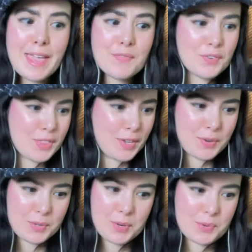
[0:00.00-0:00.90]
Everything
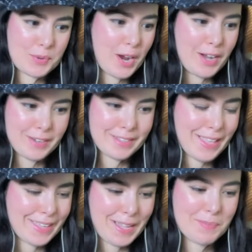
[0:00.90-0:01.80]
could go wrong.
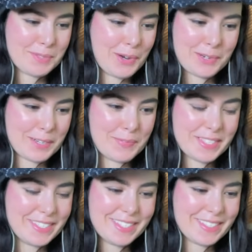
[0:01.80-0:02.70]
Like, I'm sorry, but
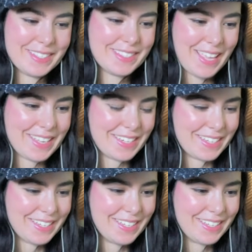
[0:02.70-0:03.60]
this is
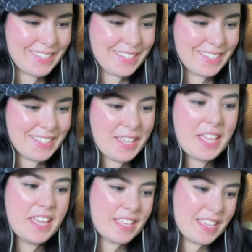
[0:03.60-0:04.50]
insanity.
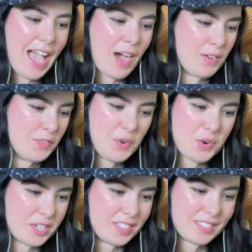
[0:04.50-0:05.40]
Yeah, of
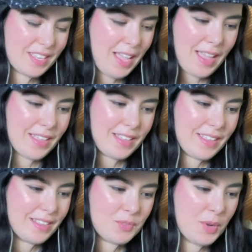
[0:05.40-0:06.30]
course.
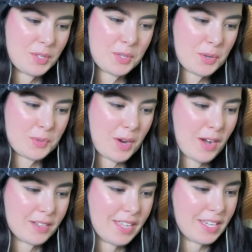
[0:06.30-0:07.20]
What could go
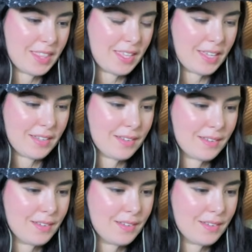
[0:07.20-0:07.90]
wrong? Anything.